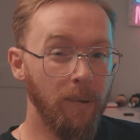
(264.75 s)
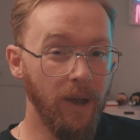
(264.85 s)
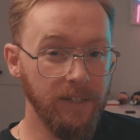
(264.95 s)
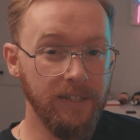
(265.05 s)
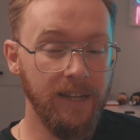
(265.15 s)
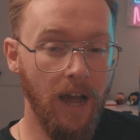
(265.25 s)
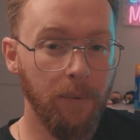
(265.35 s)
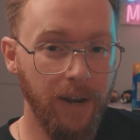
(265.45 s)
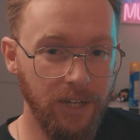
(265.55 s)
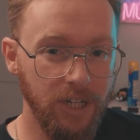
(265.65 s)
Personally, I
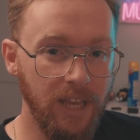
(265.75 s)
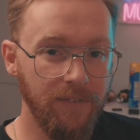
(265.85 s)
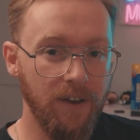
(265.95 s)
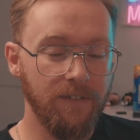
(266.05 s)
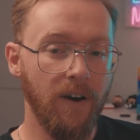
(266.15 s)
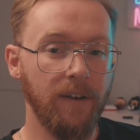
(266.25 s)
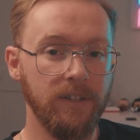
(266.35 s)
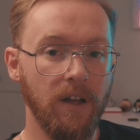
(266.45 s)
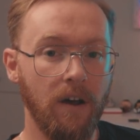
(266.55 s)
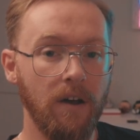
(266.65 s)
would actually give it a
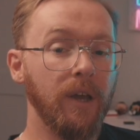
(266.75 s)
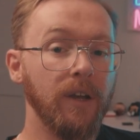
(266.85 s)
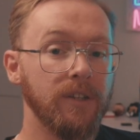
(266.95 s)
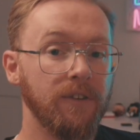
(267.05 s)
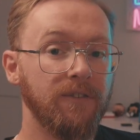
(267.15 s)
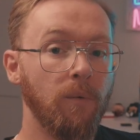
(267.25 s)
5-star because for